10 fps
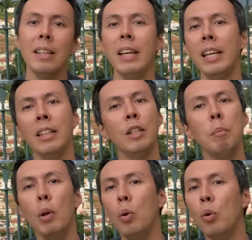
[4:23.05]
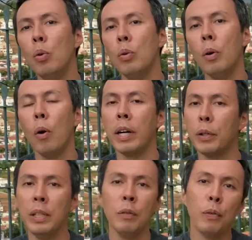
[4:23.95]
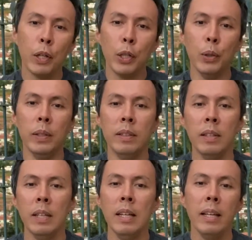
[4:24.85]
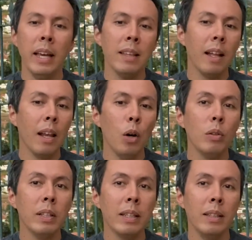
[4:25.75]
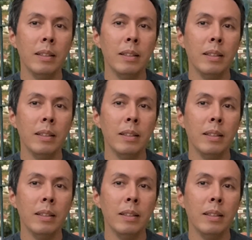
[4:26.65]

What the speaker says: and blue or green for good, and allow the